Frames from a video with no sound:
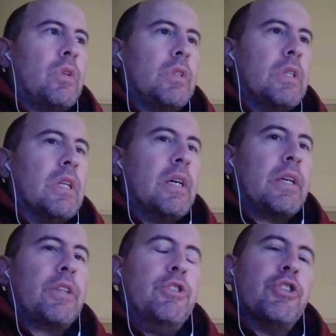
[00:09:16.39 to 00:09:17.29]

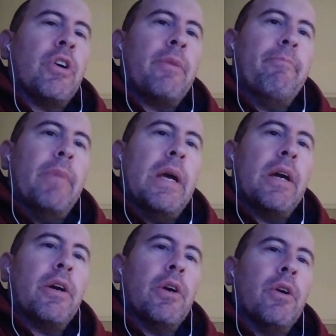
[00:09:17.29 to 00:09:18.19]
like John
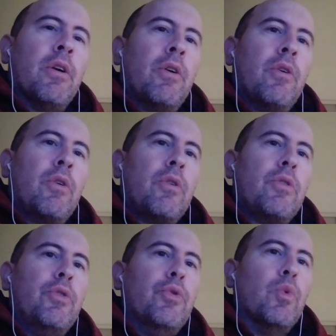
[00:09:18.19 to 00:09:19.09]
Mayer,
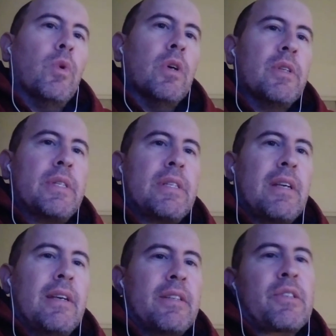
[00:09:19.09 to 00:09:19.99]
who was
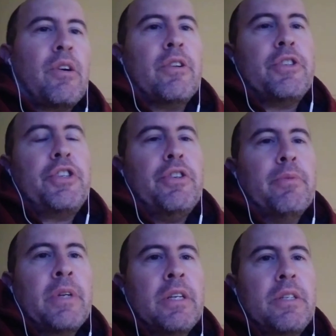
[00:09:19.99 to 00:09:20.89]
a Scottish
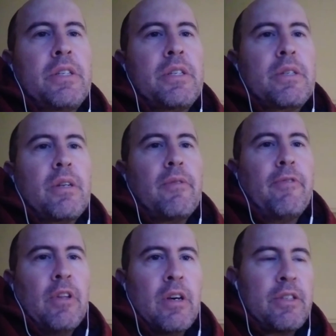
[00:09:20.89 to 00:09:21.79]
humanist
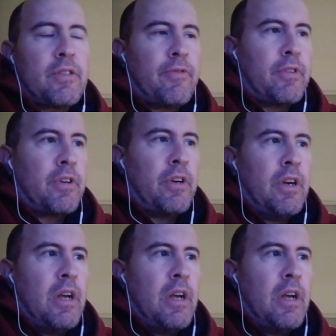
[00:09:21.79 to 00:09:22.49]
philosopher,